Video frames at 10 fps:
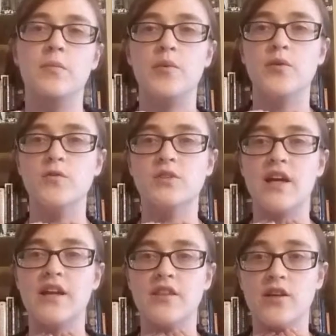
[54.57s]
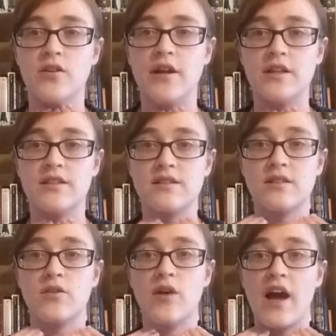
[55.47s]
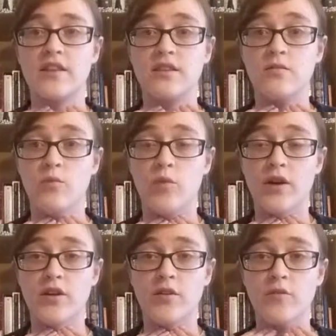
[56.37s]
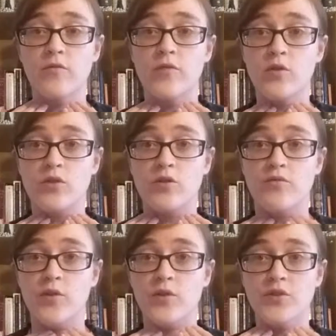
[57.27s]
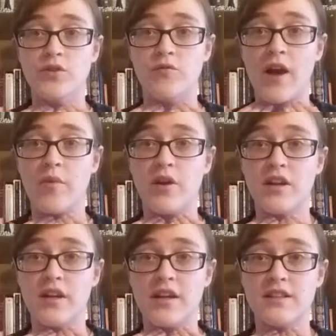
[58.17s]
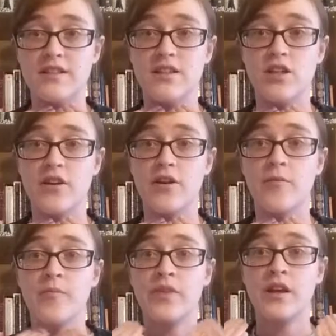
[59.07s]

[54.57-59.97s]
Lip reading: produced at the glottis, so at where your vocal folds are vibrating against each other.